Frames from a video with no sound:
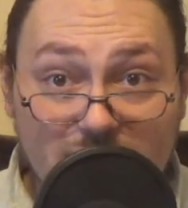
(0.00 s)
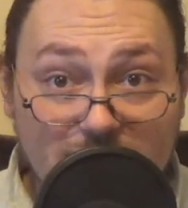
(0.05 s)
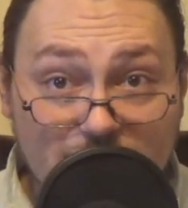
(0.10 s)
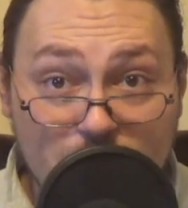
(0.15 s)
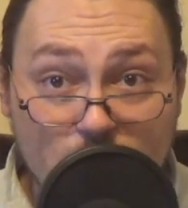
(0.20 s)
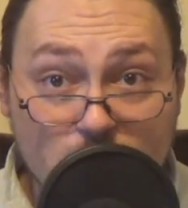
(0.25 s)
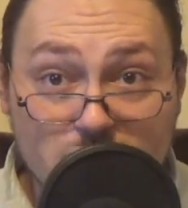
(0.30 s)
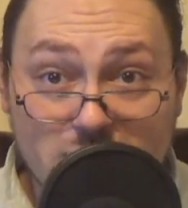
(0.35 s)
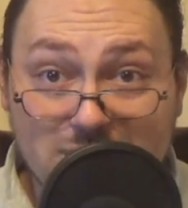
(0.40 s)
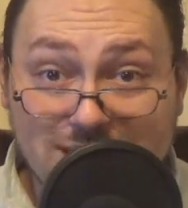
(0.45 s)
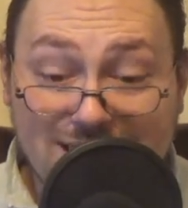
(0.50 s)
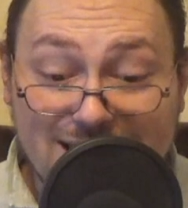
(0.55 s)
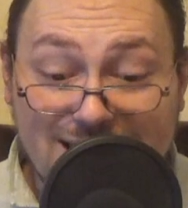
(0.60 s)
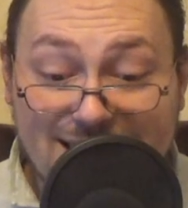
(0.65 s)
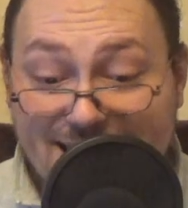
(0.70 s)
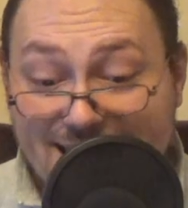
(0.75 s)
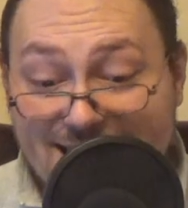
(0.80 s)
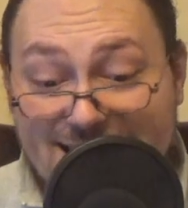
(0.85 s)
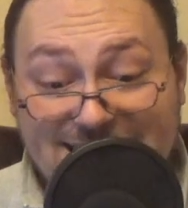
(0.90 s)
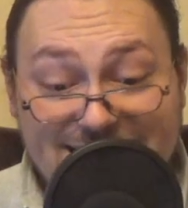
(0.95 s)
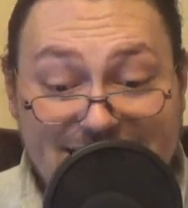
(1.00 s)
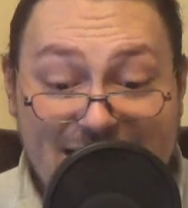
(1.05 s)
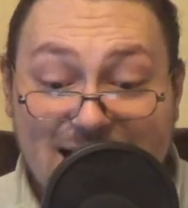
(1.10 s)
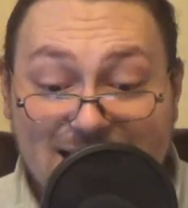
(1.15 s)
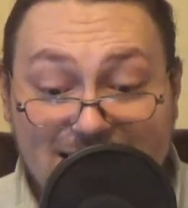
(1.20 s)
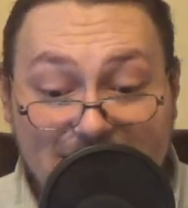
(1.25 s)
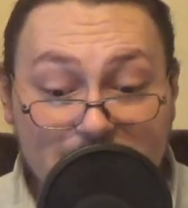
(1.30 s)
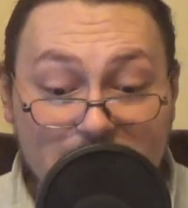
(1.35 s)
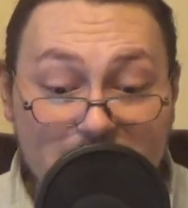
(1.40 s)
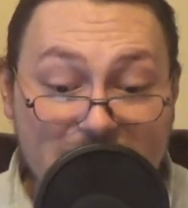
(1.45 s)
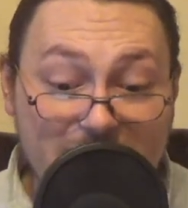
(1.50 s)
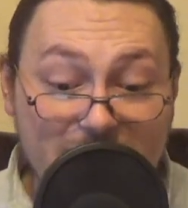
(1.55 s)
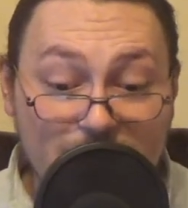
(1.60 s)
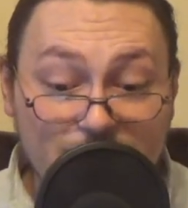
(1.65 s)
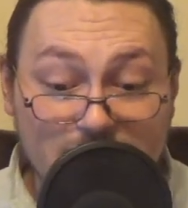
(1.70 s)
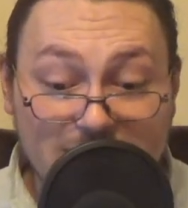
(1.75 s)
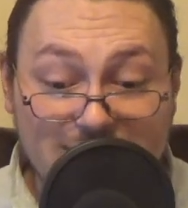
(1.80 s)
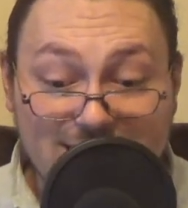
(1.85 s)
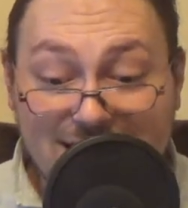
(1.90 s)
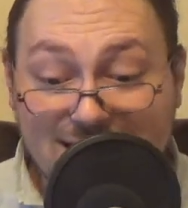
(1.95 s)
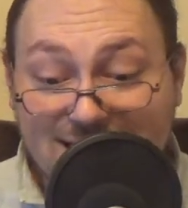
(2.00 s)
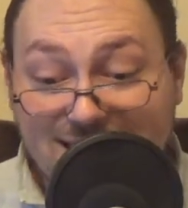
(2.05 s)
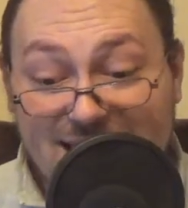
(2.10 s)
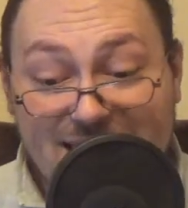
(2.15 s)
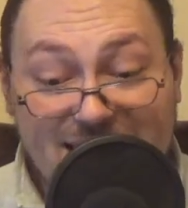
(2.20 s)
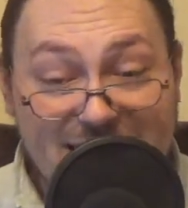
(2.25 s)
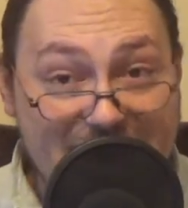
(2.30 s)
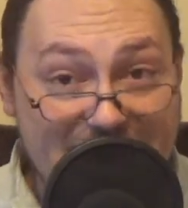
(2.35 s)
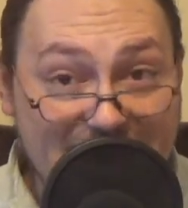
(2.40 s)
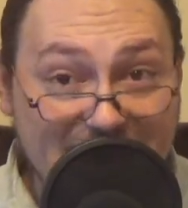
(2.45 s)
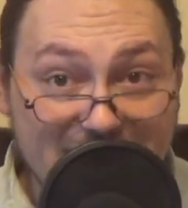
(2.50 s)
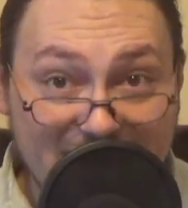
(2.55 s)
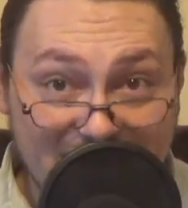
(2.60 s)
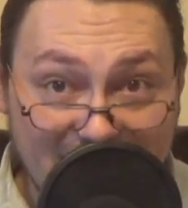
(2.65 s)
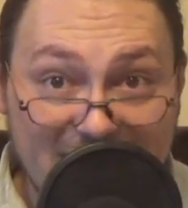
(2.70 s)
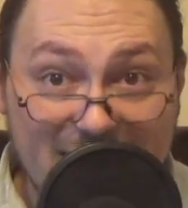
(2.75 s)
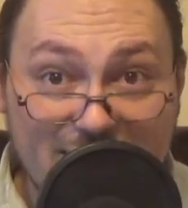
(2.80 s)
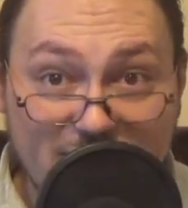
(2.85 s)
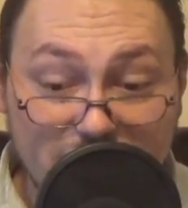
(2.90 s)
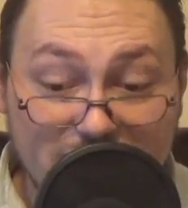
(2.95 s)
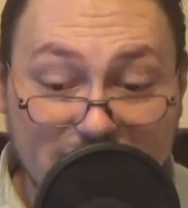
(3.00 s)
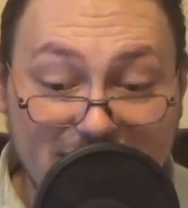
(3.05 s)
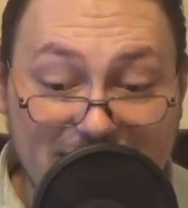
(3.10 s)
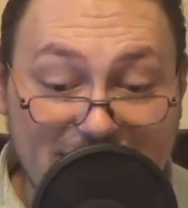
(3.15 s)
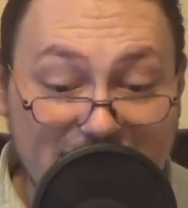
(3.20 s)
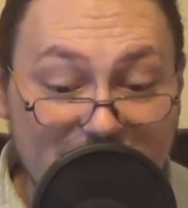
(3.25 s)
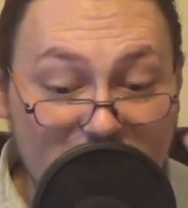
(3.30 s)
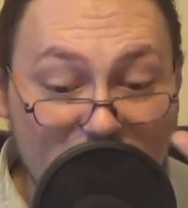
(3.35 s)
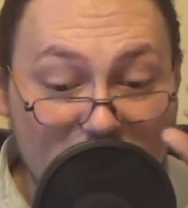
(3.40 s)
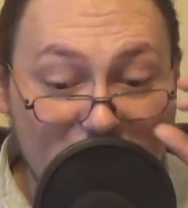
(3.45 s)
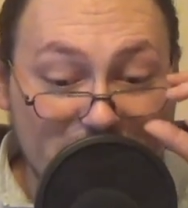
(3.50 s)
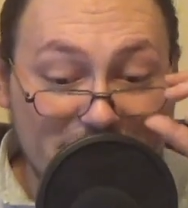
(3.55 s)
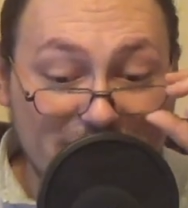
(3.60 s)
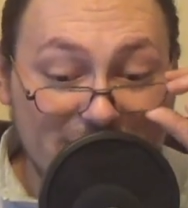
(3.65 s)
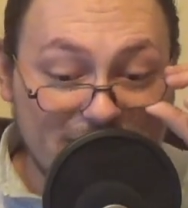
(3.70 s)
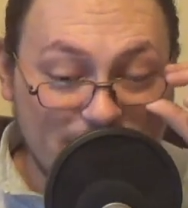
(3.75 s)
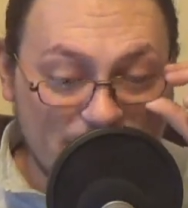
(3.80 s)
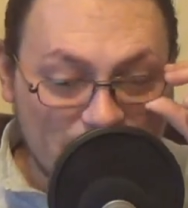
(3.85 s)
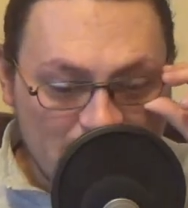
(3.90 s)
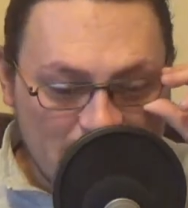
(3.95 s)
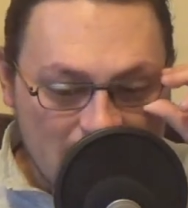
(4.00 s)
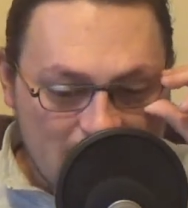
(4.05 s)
forwarded exact amounts that they had allegedly gotten.